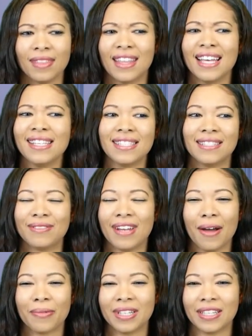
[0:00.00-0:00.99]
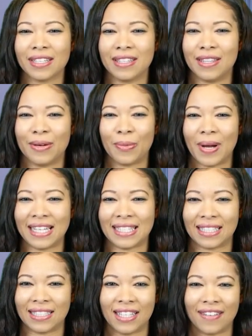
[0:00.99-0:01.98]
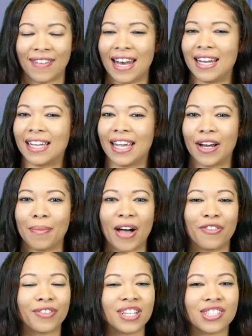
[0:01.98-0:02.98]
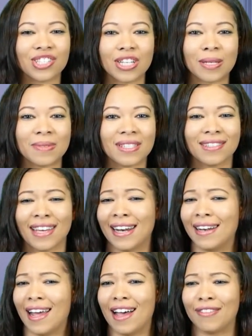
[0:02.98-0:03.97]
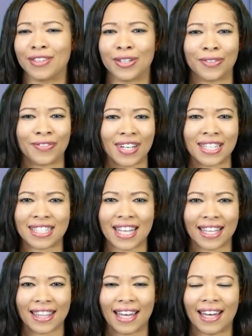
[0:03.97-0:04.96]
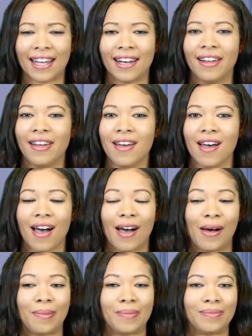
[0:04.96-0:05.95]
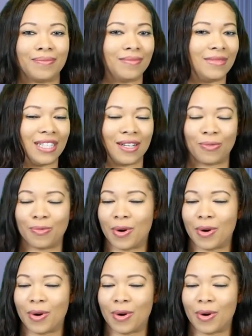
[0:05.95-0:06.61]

that's not really the way to live. I didn't care about friendships. I didn't have girlfriends like that. Didn't